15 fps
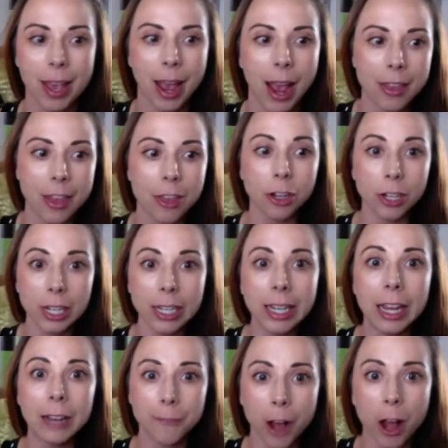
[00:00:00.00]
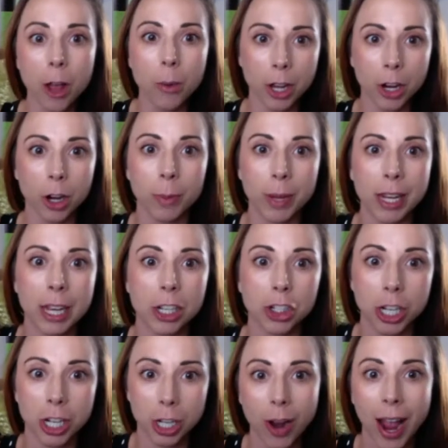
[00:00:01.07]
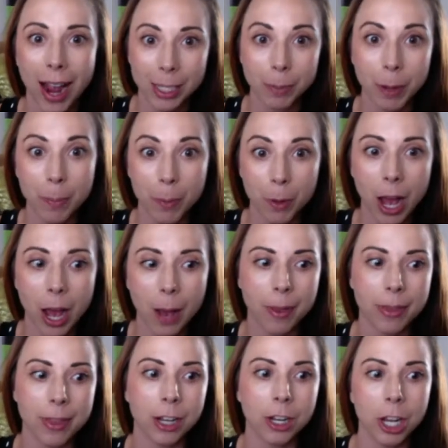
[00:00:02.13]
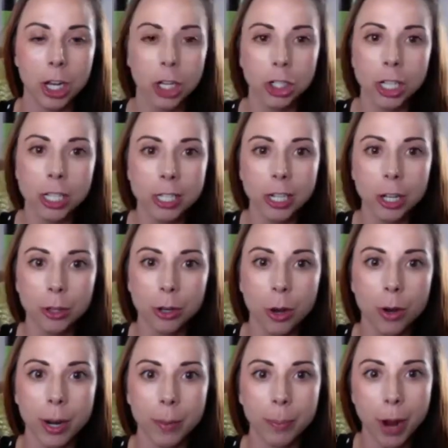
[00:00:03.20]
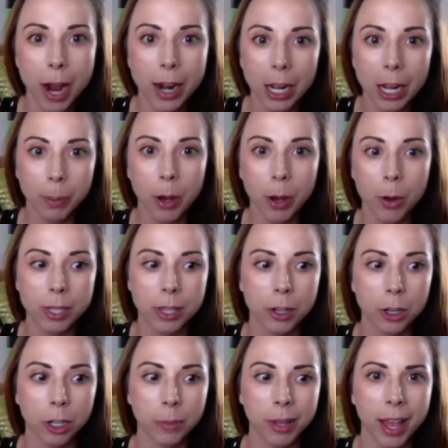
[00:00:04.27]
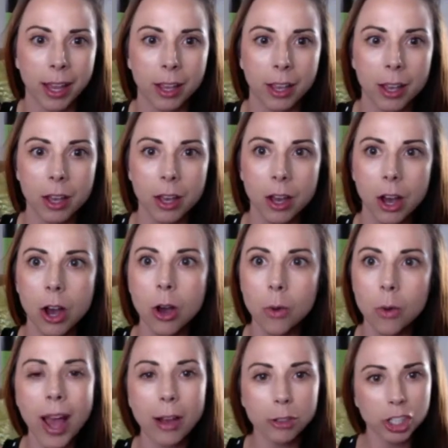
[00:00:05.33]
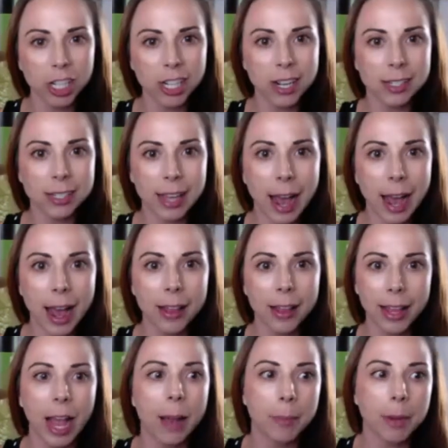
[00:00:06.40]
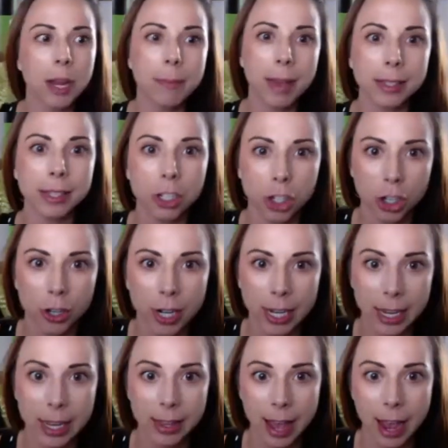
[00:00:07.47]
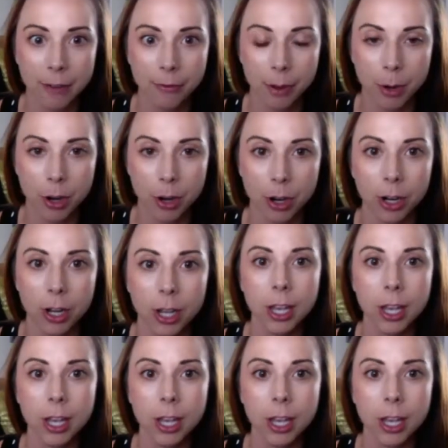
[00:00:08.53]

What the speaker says: And then they're going to keep following her because she cracks people up. And then she's going to throw in a product post and they're going to be like, oh, wow, she does that. Like I'm going to message her and get that from her.